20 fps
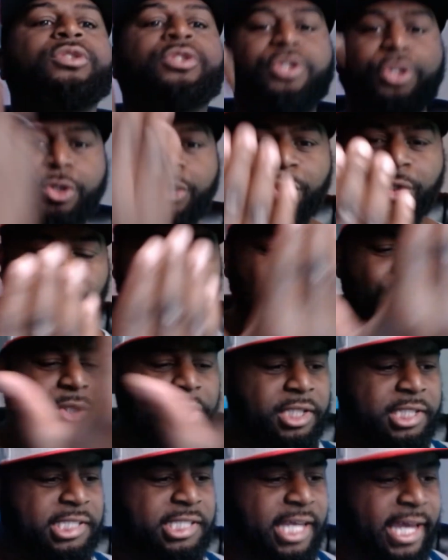do
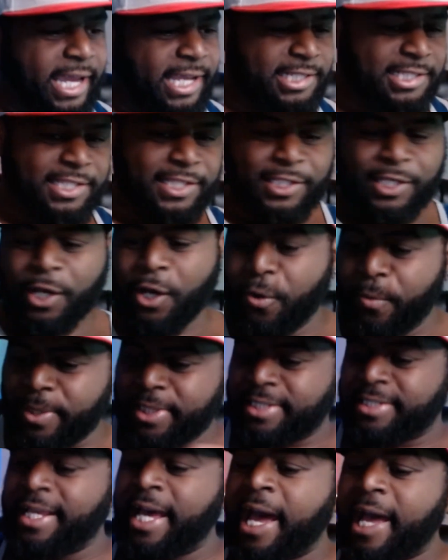the Saints go
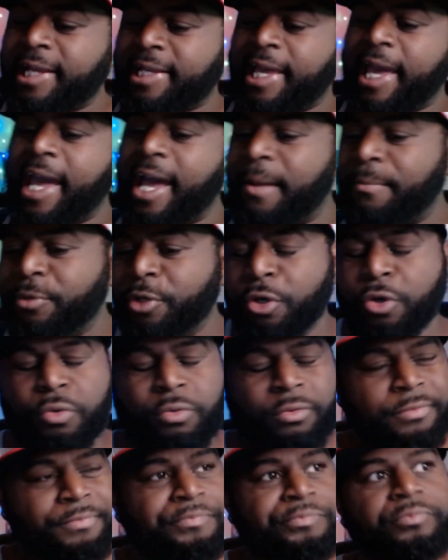and sign Cam
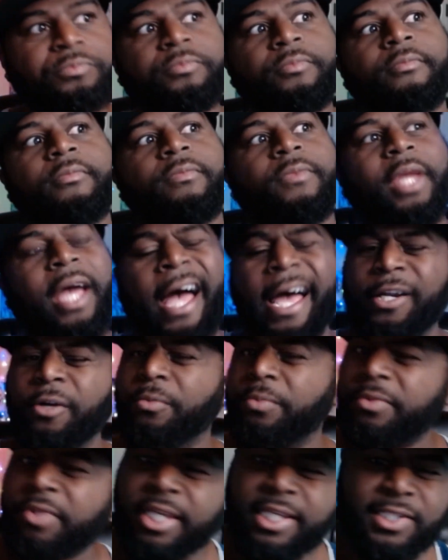Newton? I
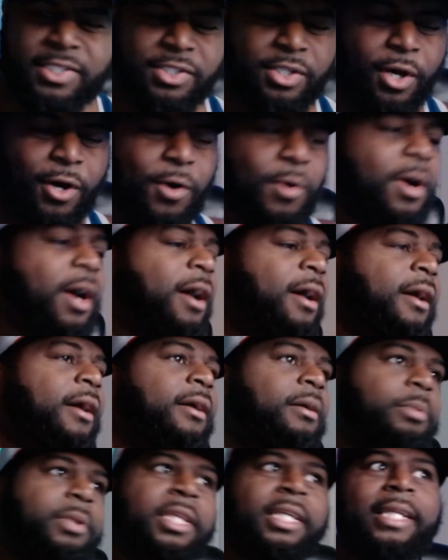don't think so.
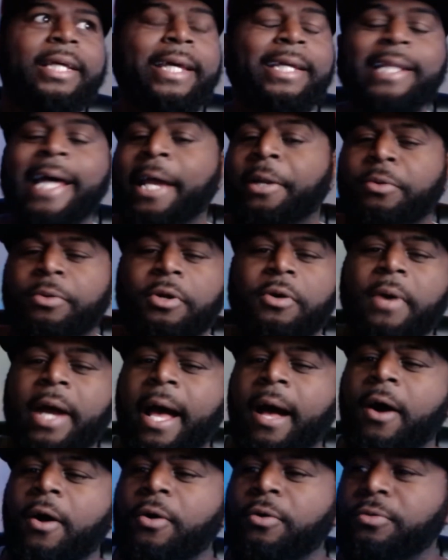But then again, I don't know
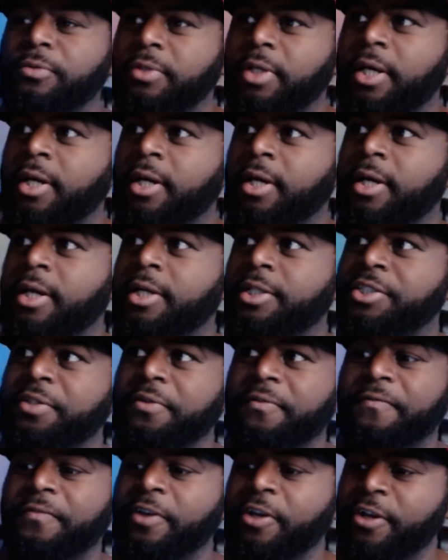how
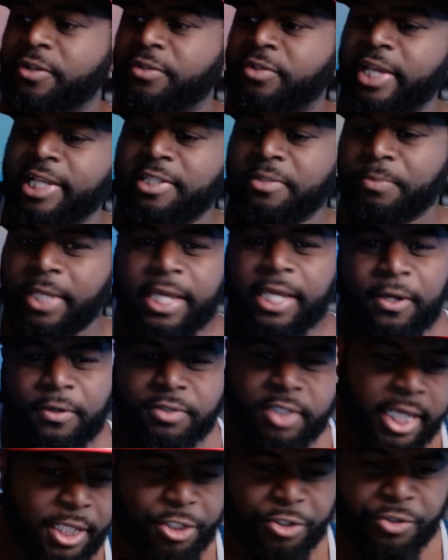severe Taysom
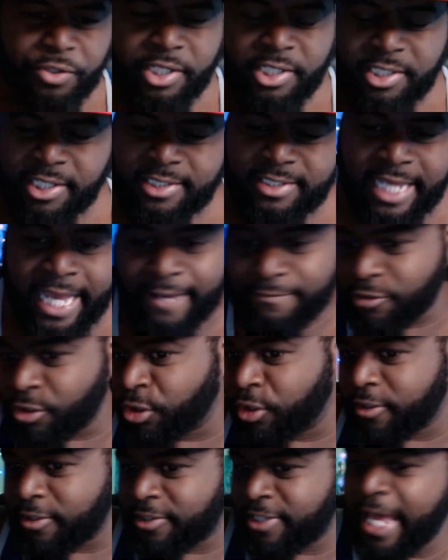Hill's injury is. I have to
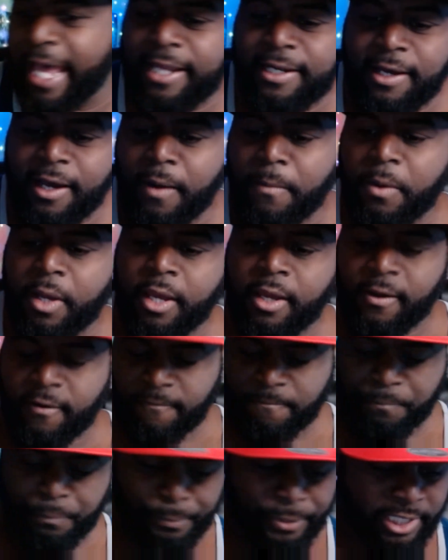look that up.
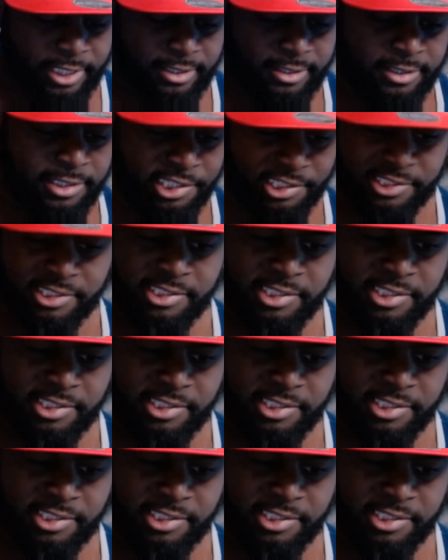But this is